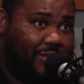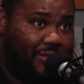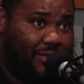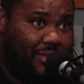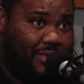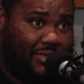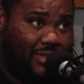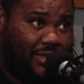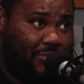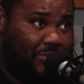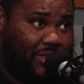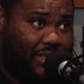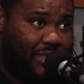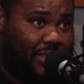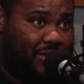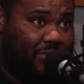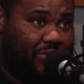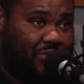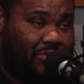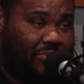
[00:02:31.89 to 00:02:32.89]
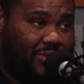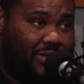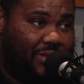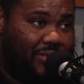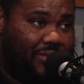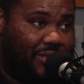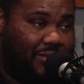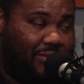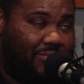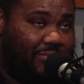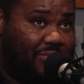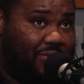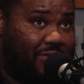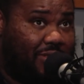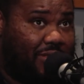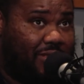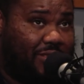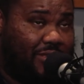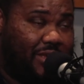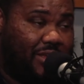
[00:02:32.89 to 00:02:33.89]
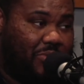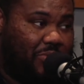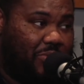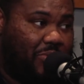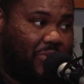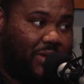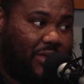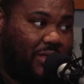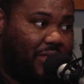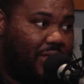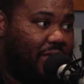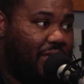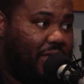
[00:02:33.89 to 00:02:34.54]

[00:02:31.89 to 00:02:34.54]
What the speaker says: it's not what the guild is, but he's like, oh, yeah, he's got a point.